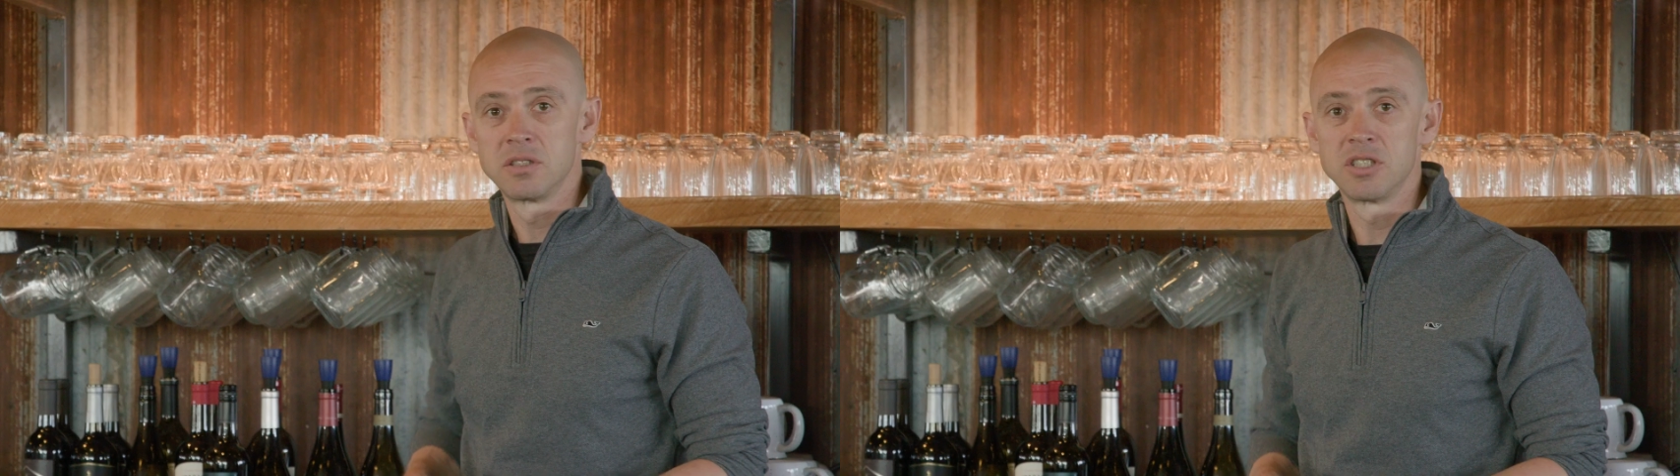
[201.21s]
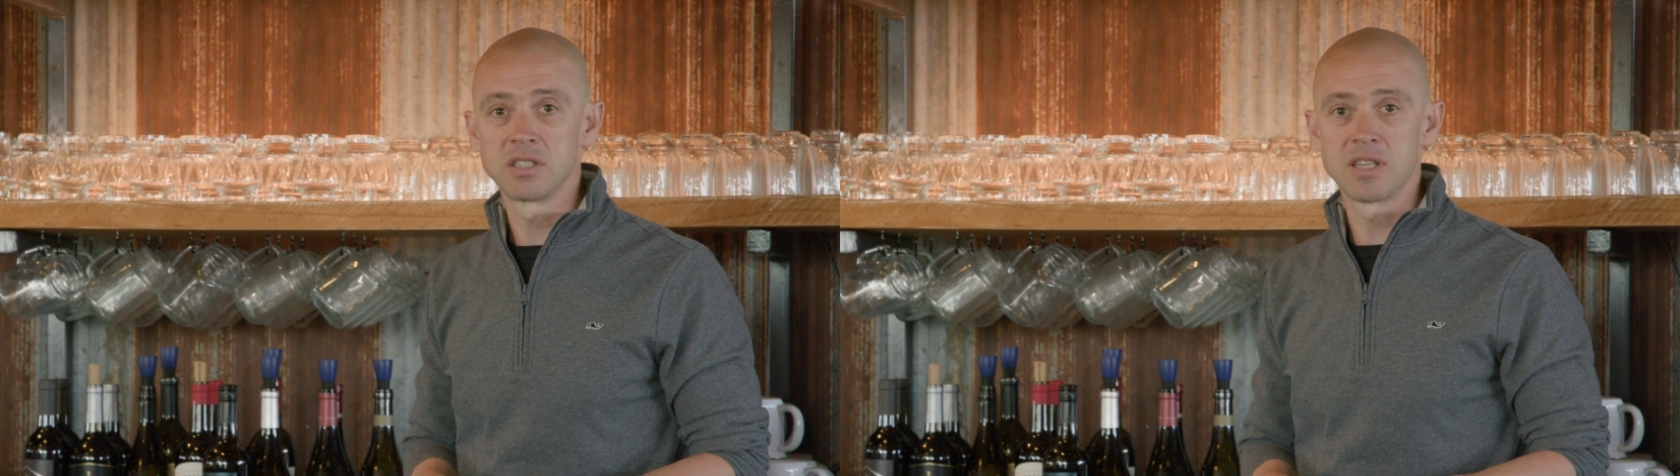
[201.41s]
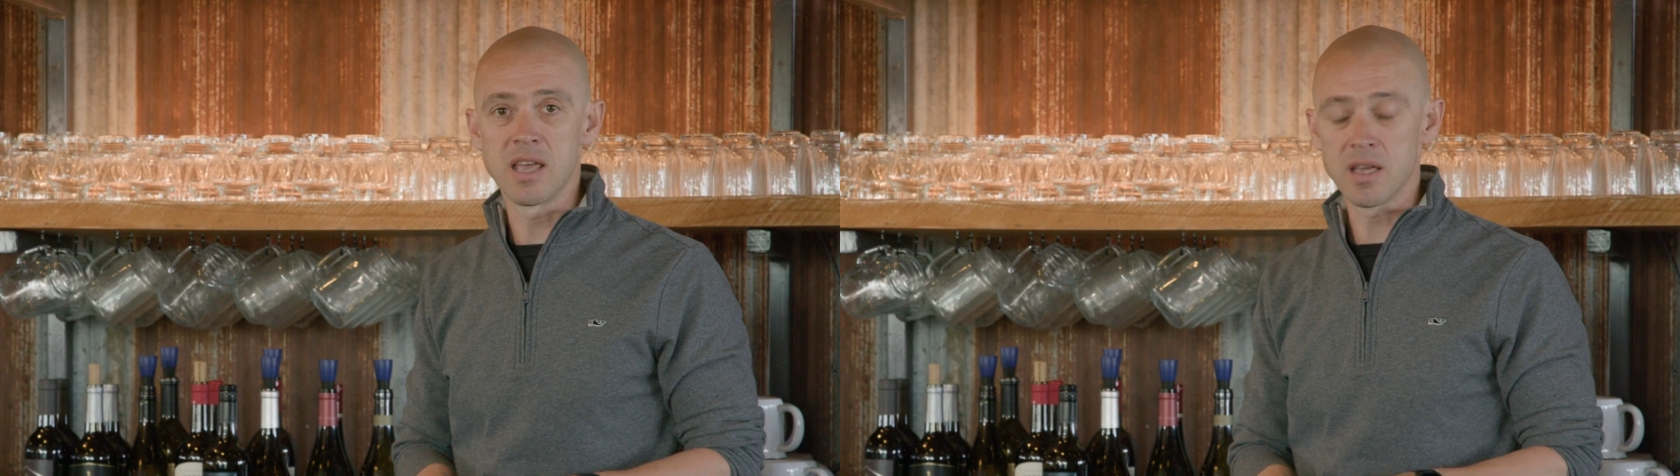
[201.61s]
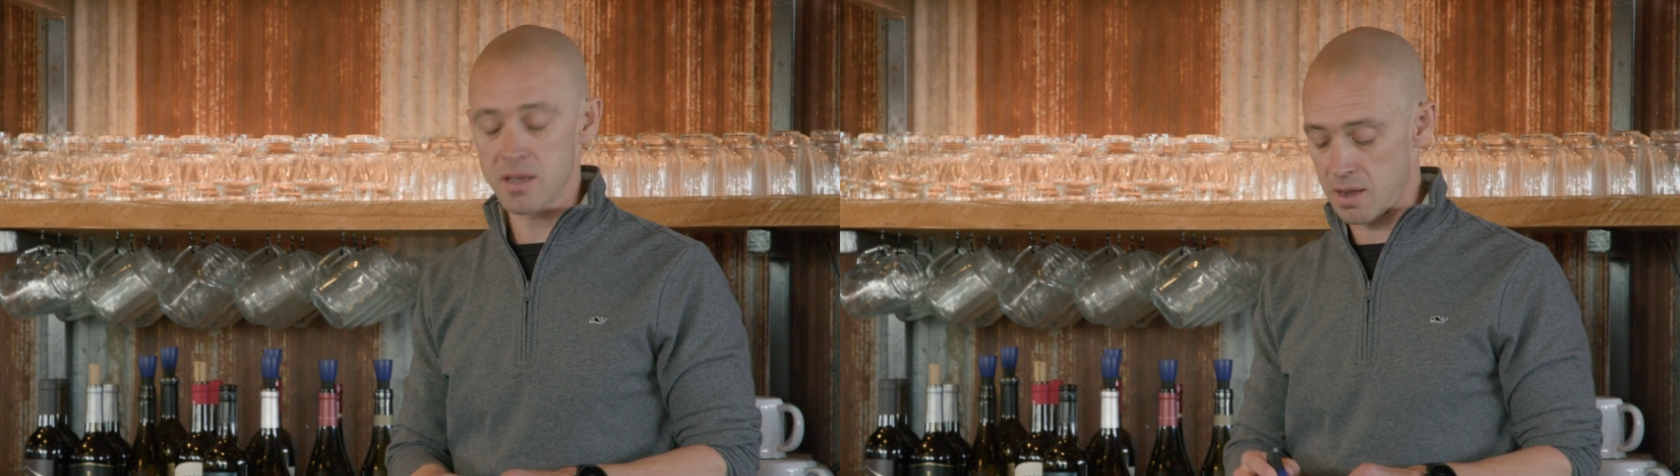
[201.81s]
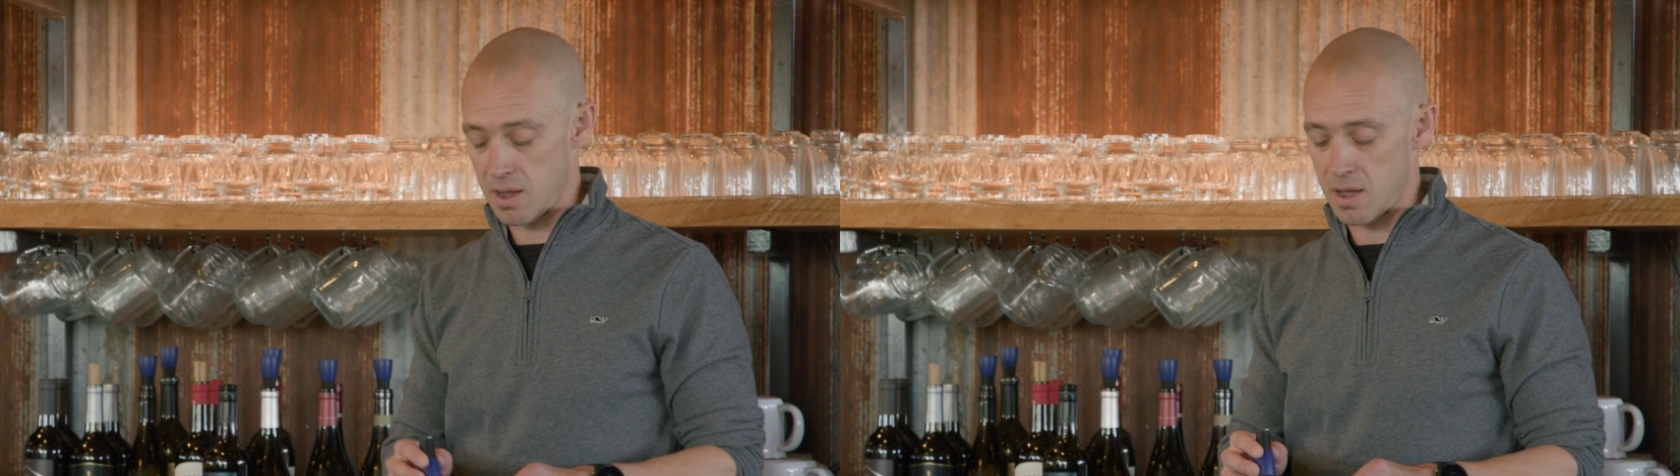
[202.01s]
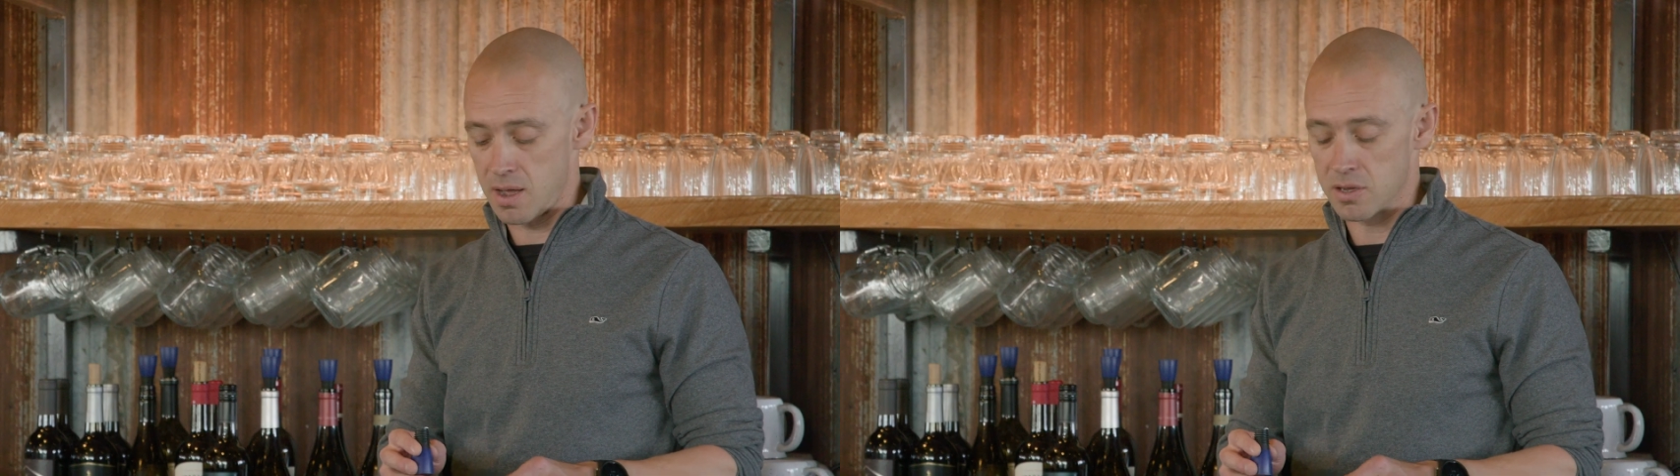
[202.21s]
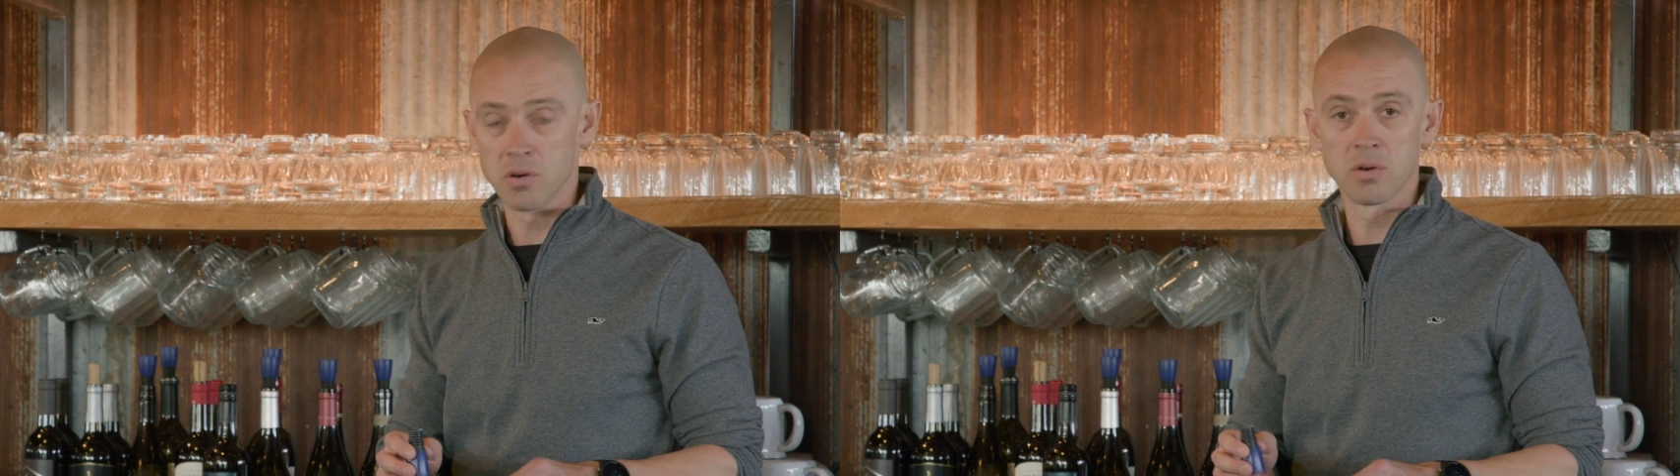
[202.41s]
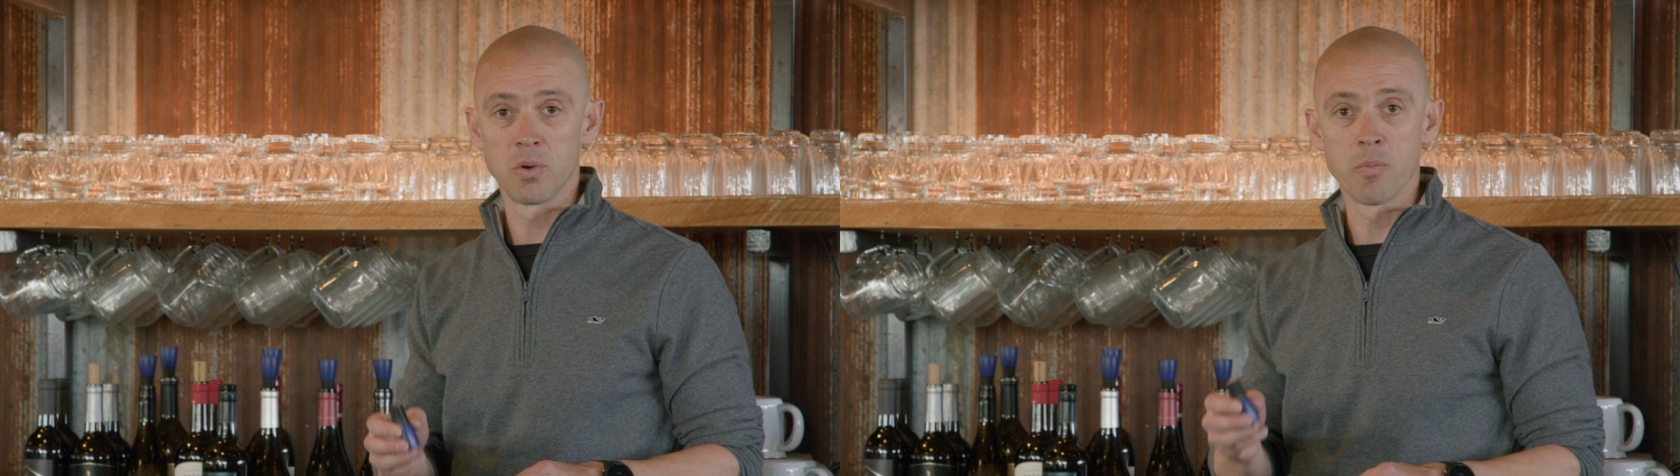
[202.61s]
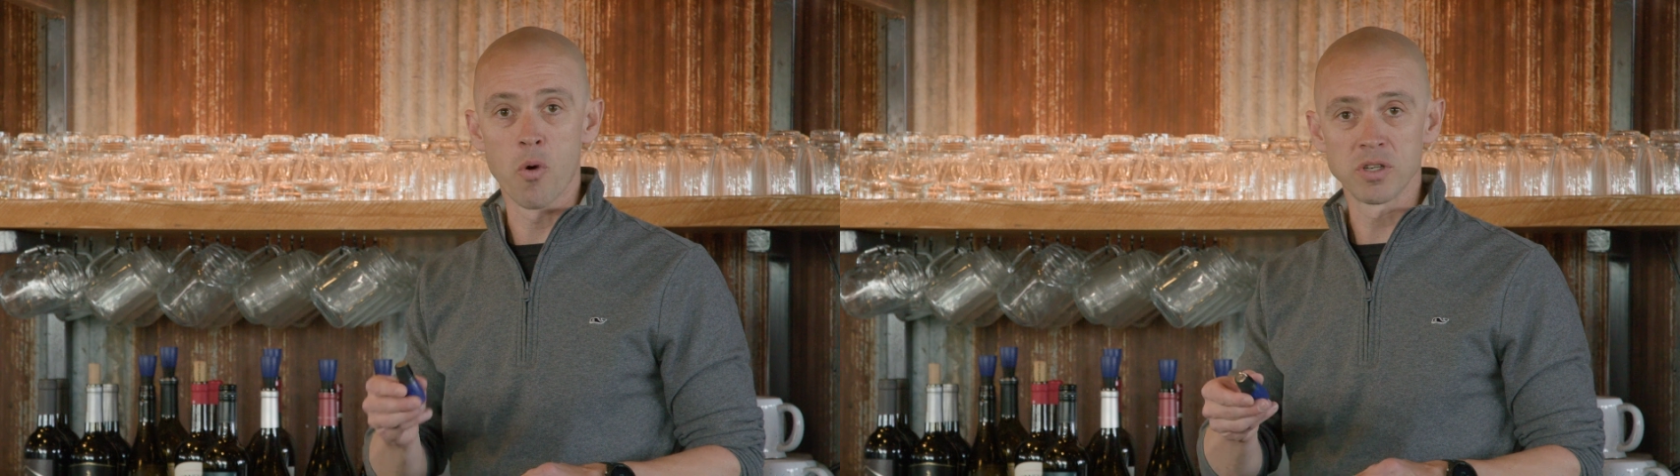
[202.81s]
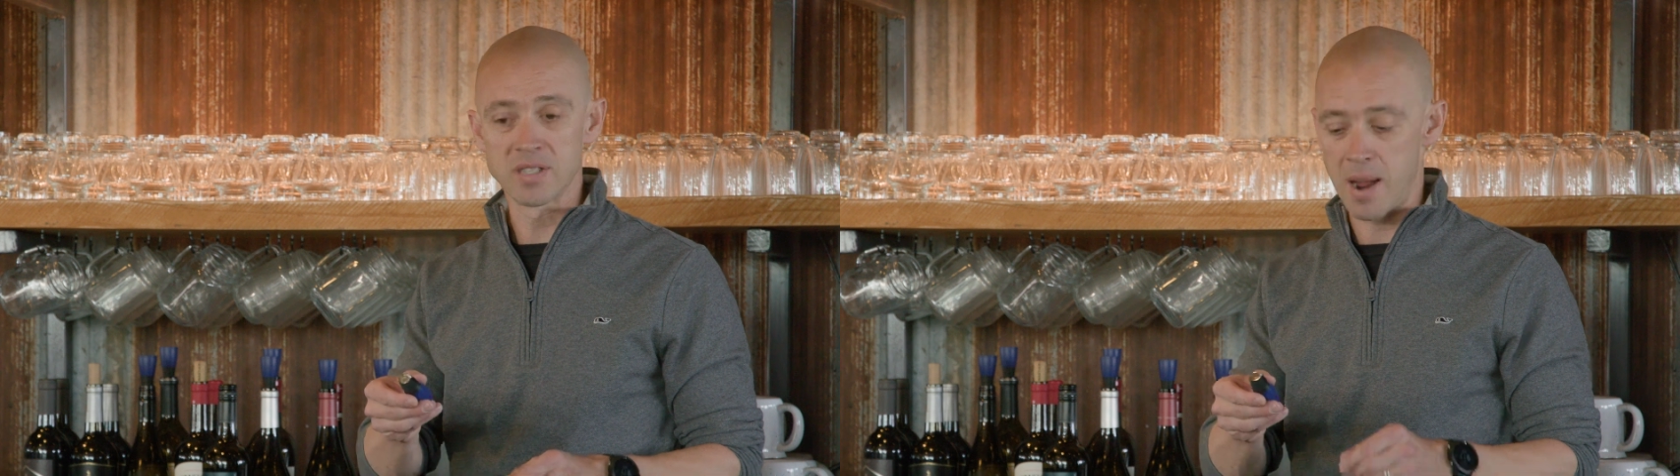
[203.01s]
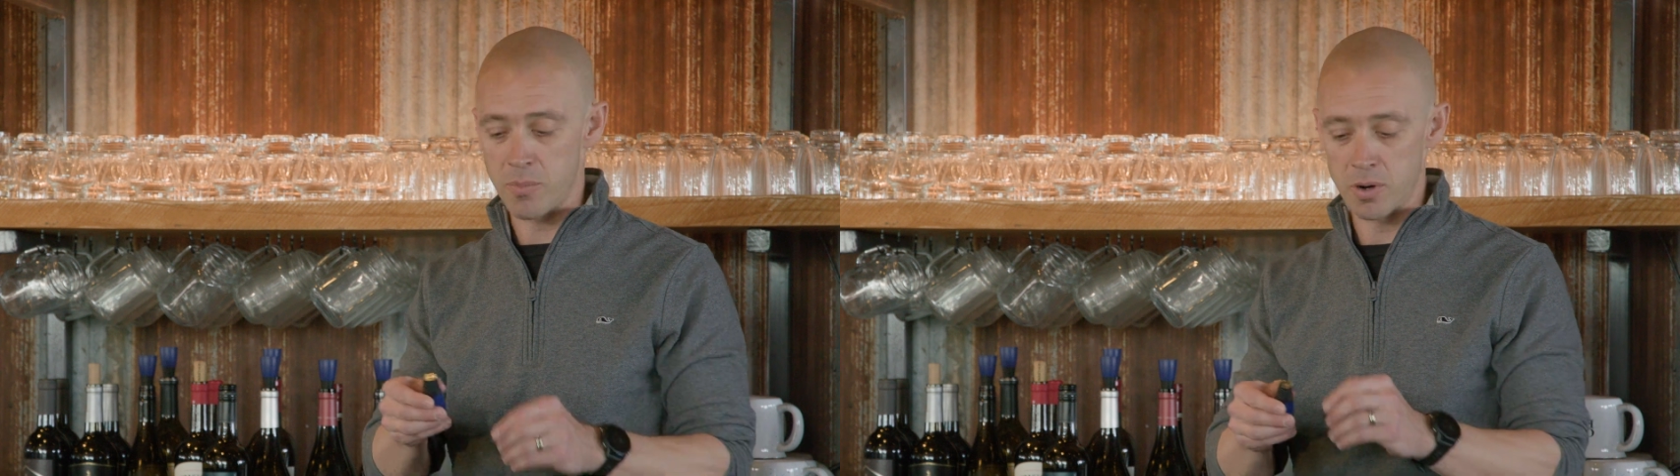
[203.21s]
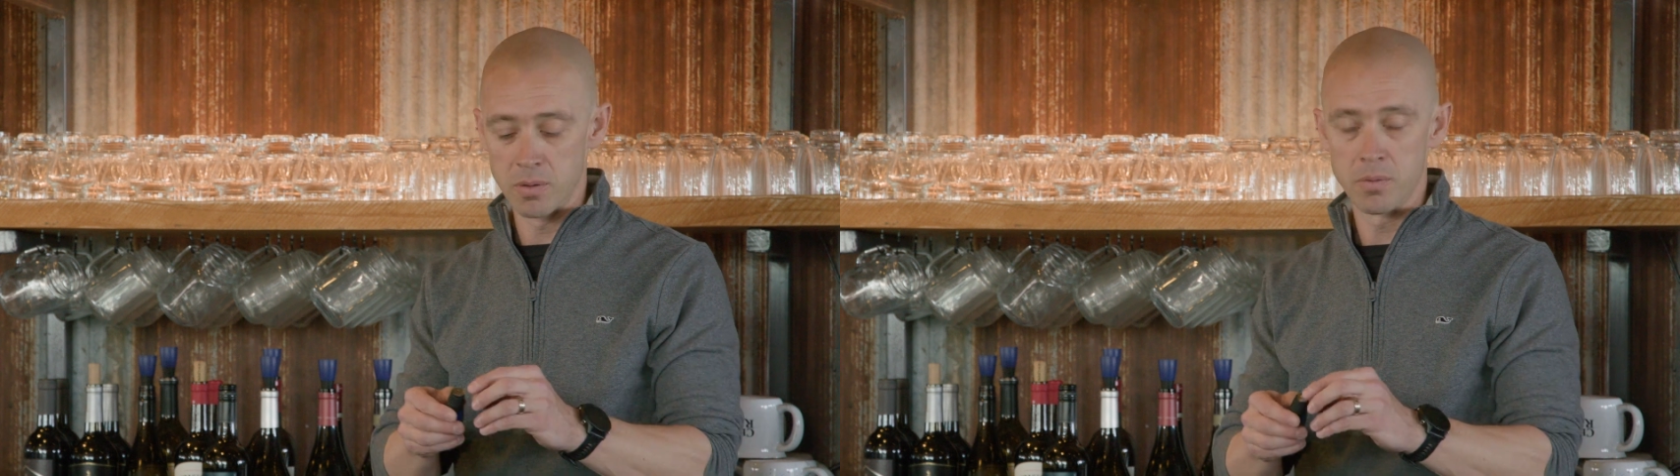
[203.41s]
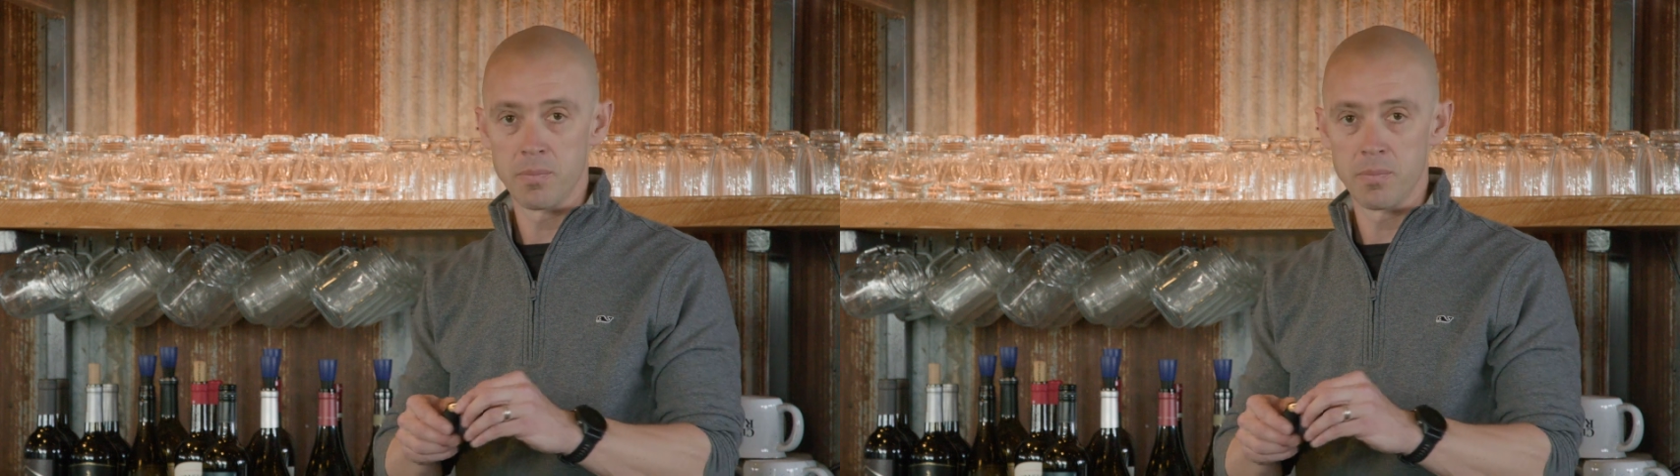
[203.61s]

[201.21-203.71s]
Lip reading: just take your Repour stopper,